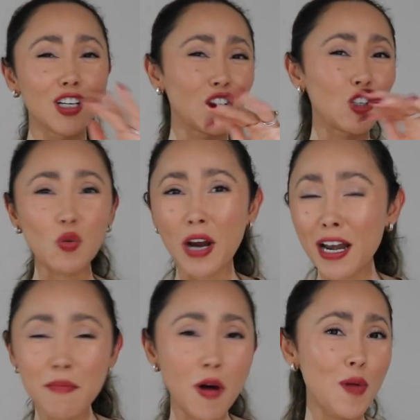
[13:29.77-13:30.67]

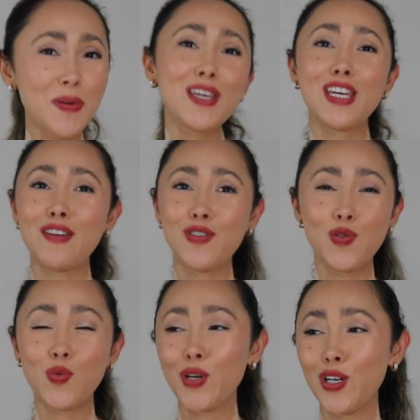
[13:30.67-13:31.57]
grandmommy, if you
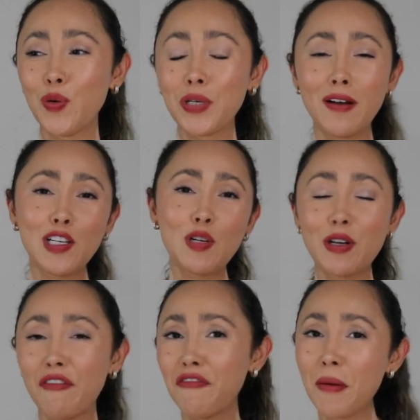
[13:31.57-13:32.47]
will, with a little bit
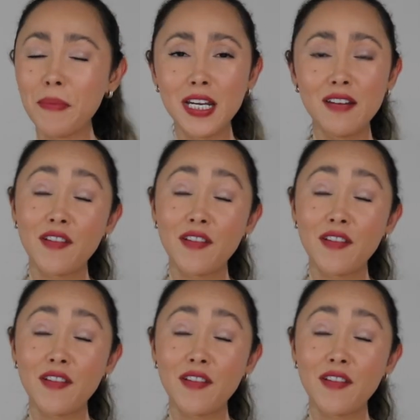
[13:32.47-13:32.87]
of feminine,